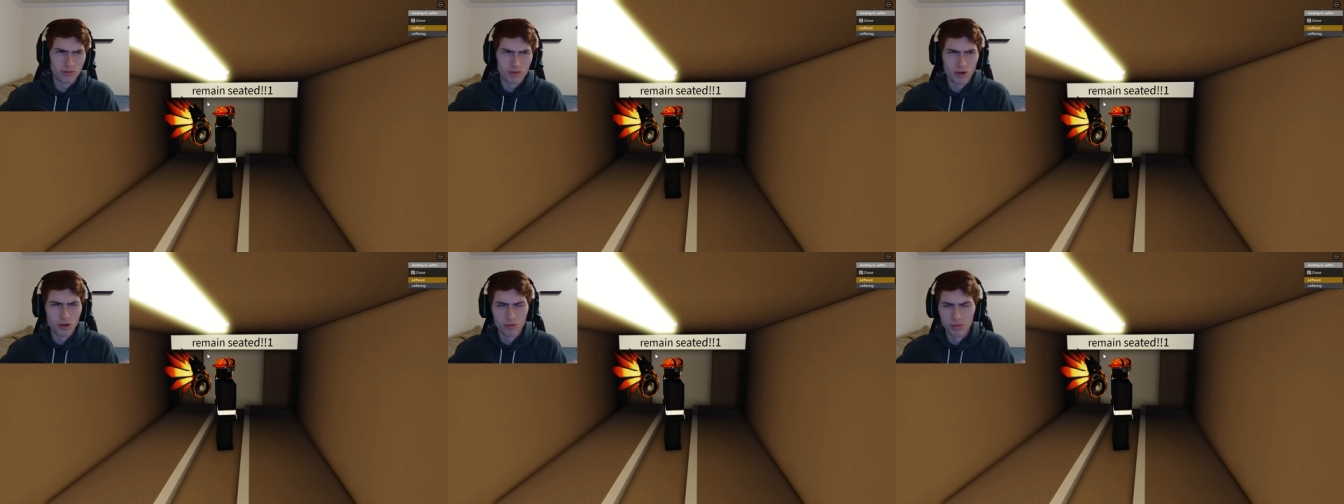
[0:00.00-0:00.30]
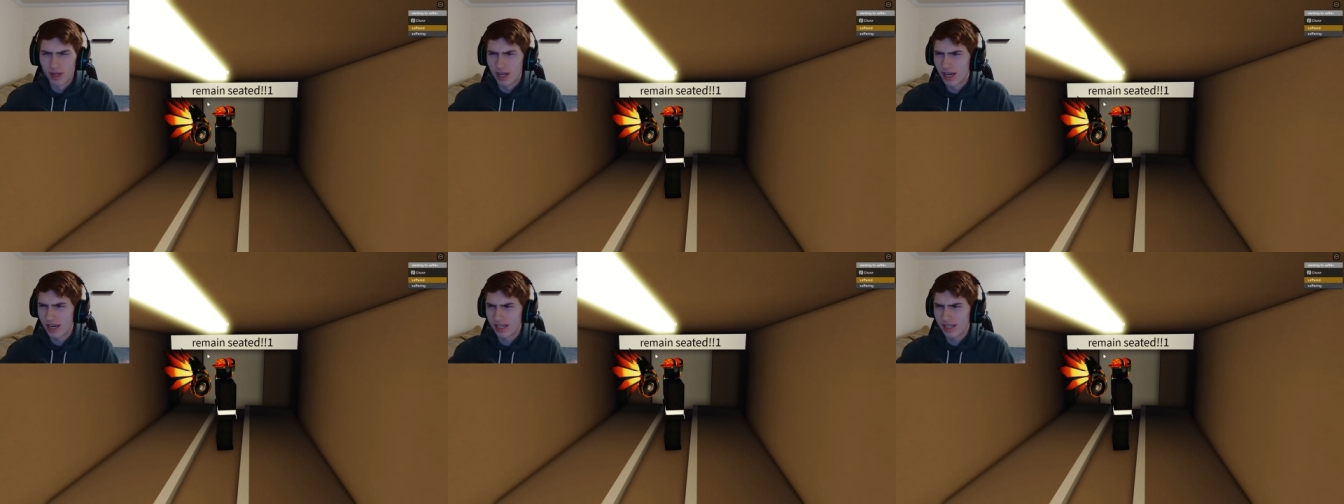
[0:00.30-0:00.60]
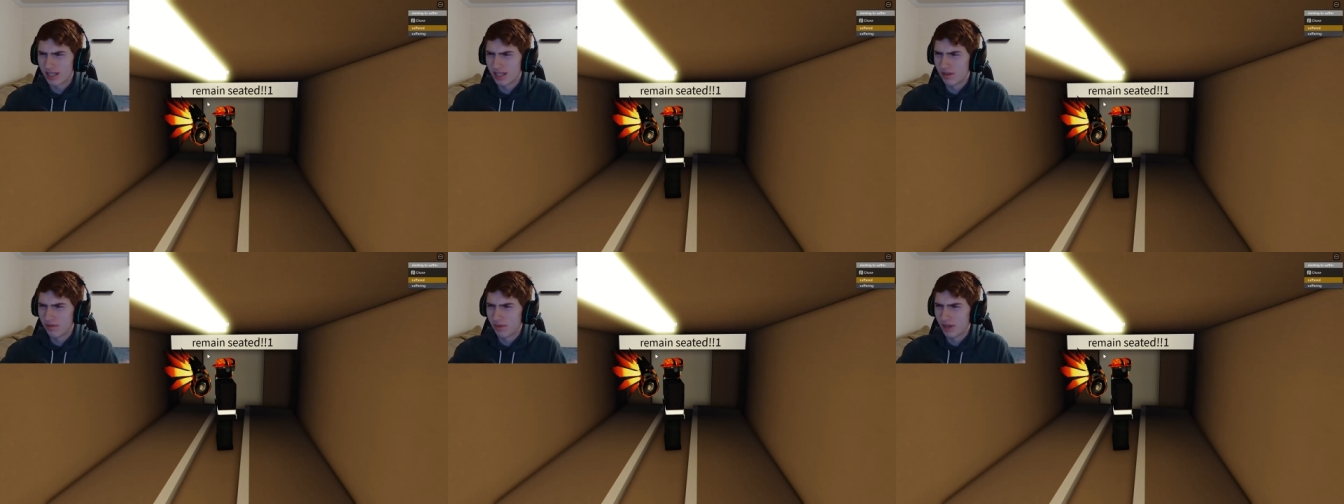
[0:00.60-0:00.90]

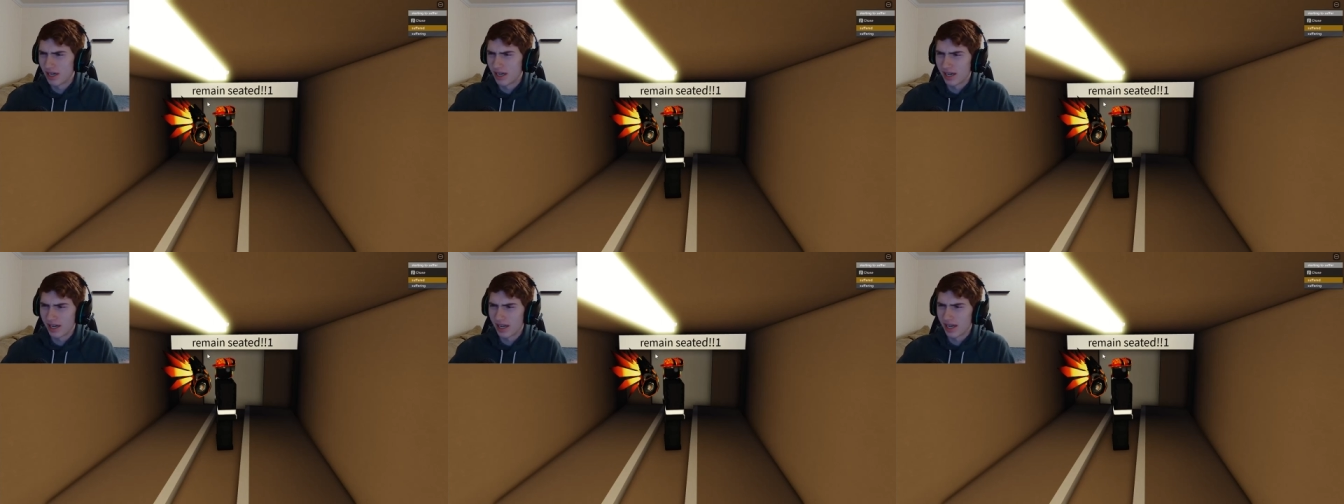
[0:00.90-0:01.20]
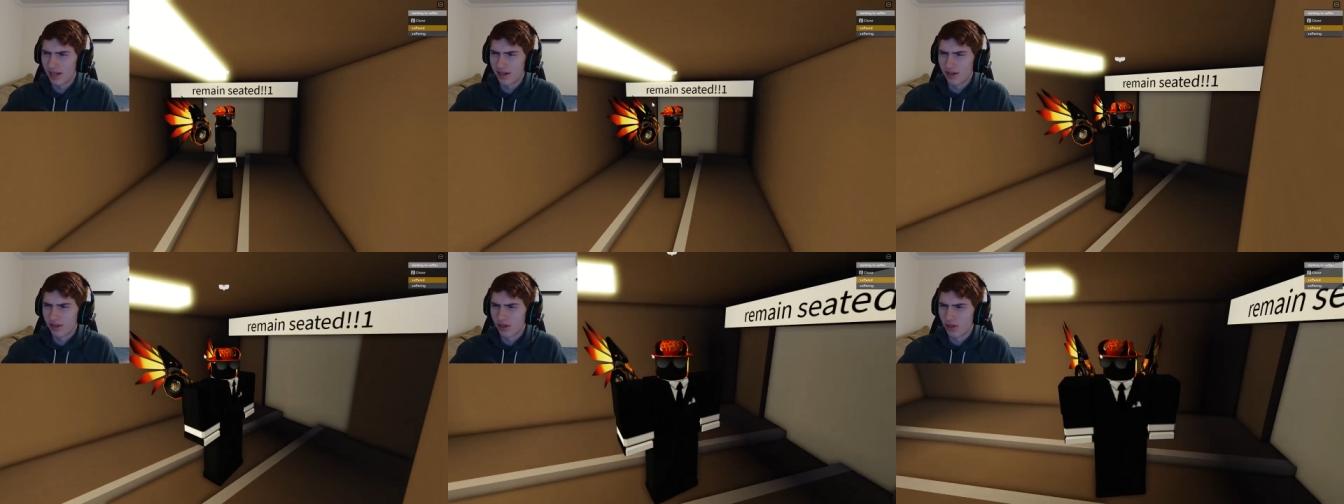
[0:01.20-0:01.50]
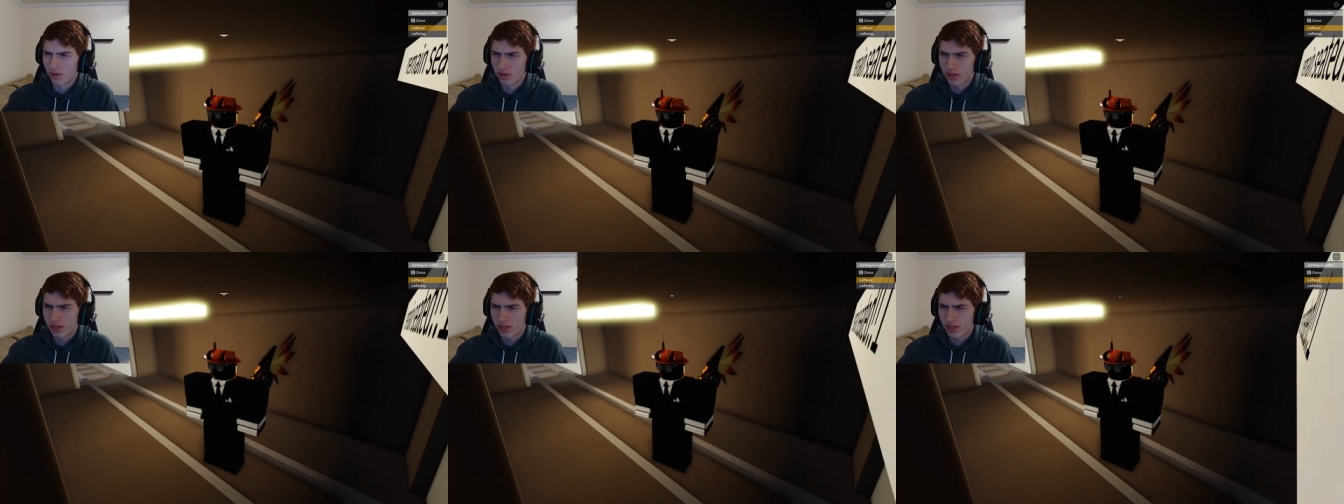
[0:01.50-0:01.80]
Robloxian body. I don't
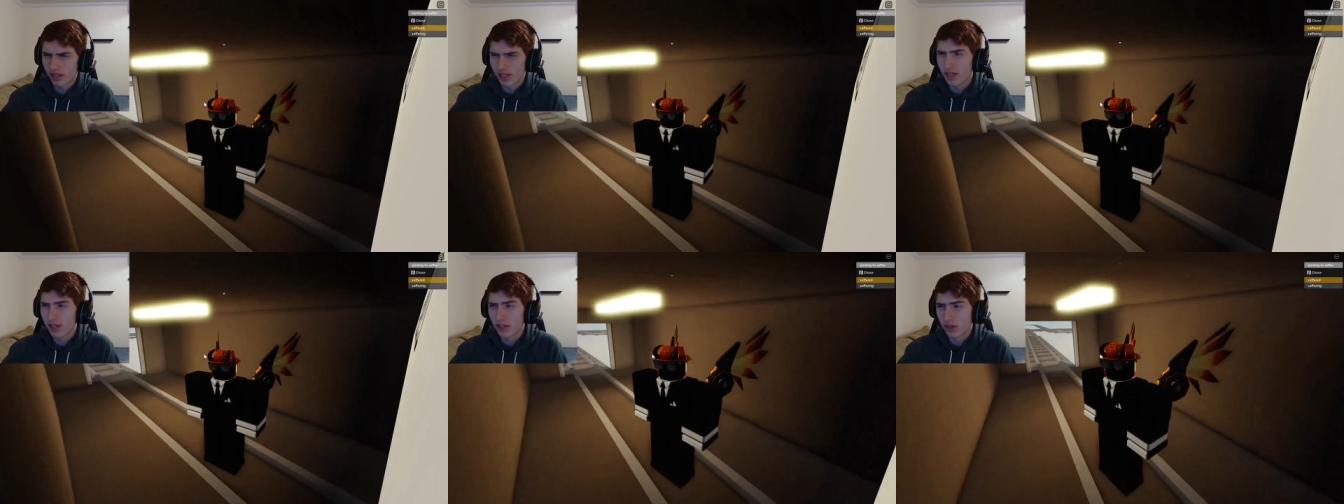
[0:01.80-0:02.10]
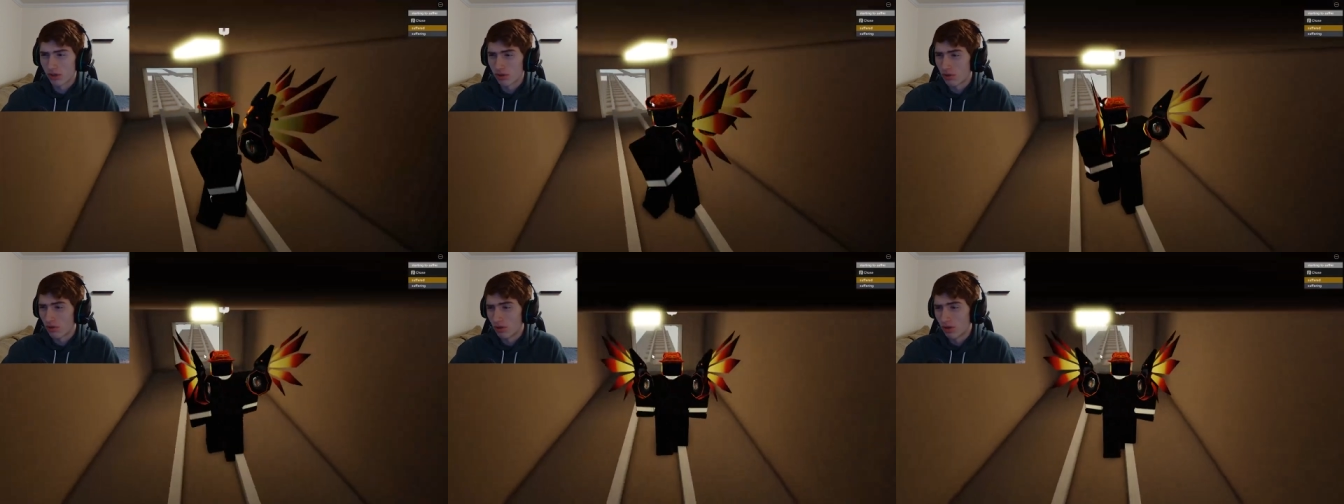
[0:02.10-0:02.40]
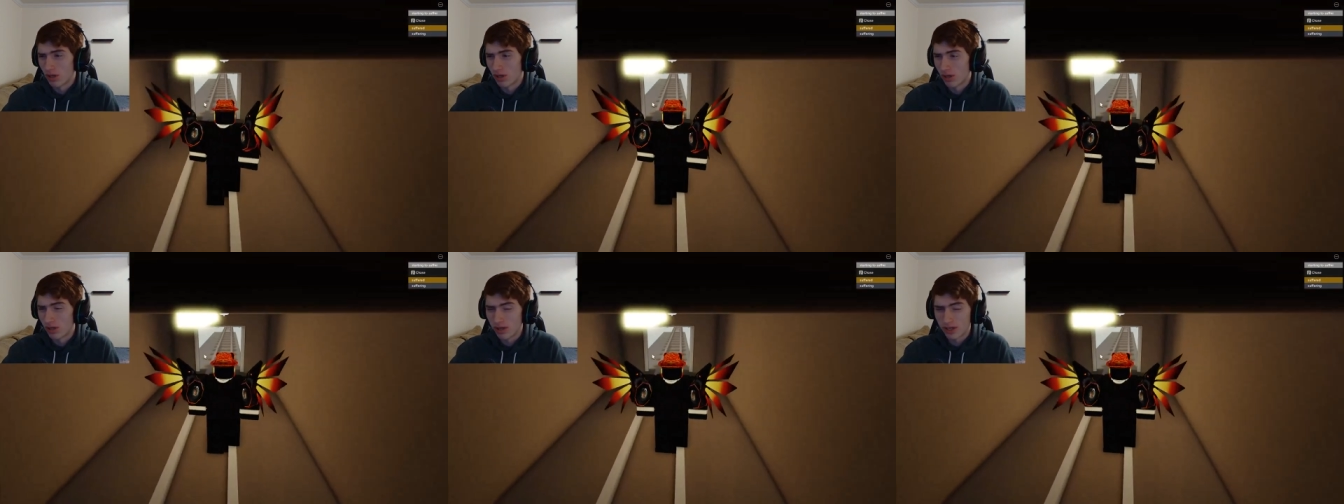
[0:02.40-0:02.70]
know. Either
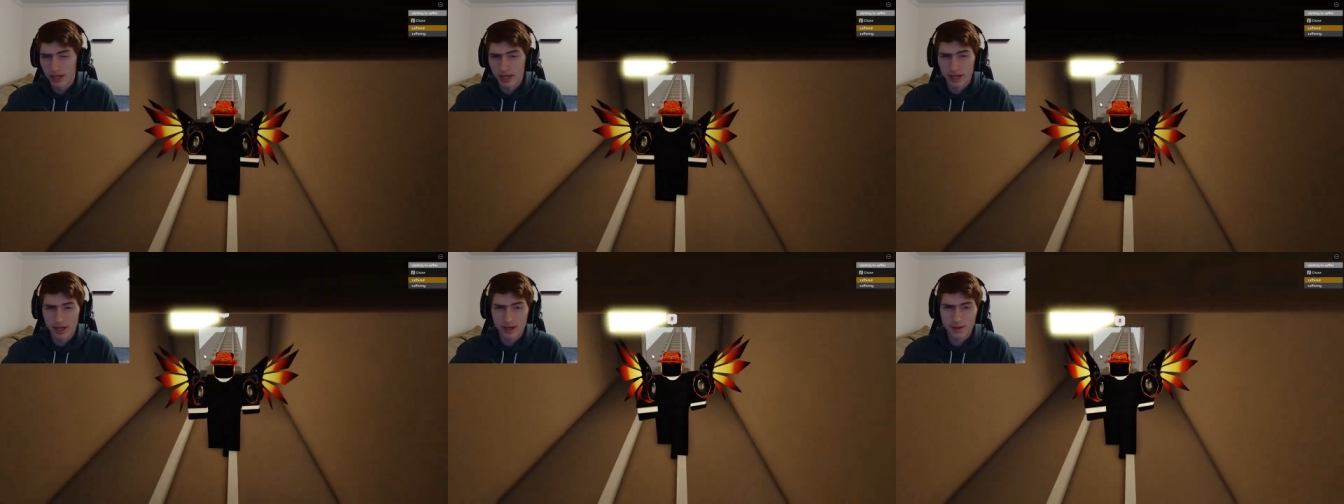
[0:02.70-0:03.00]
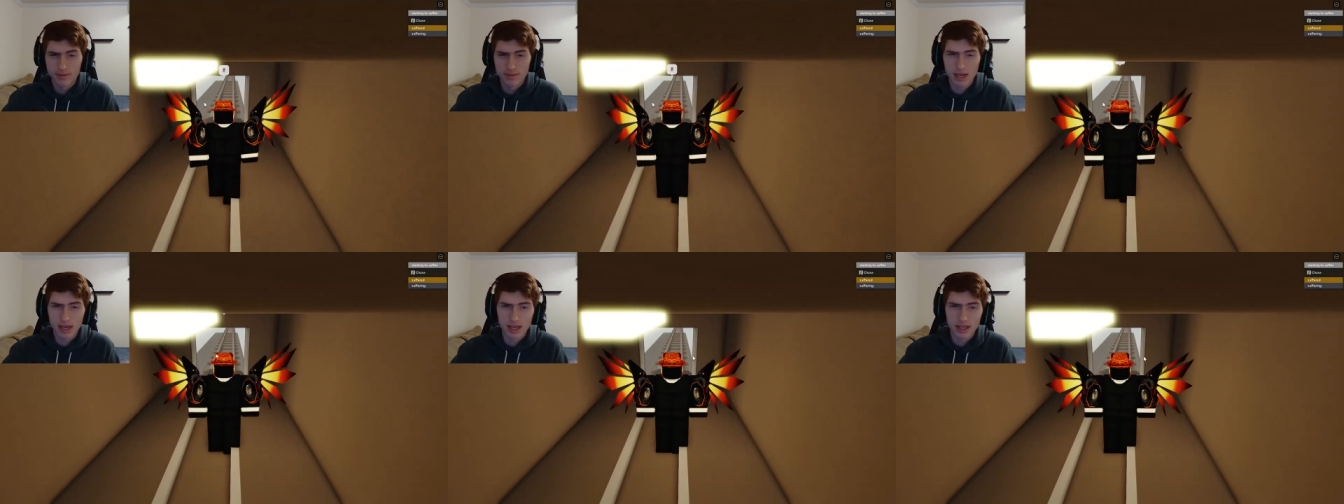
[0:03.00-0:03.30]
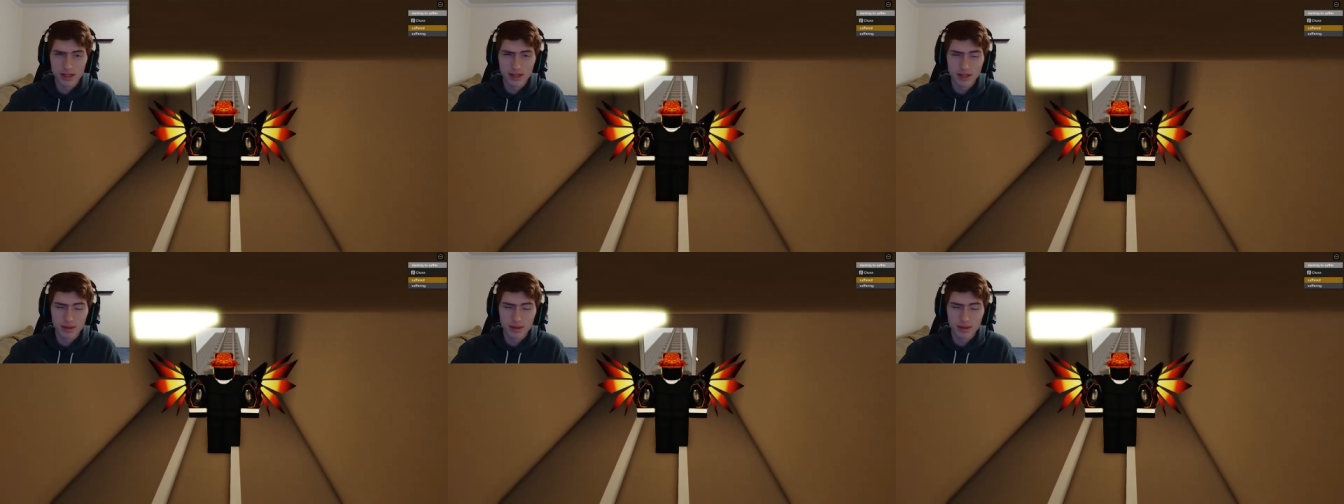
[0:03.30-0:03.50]
or. Okay. I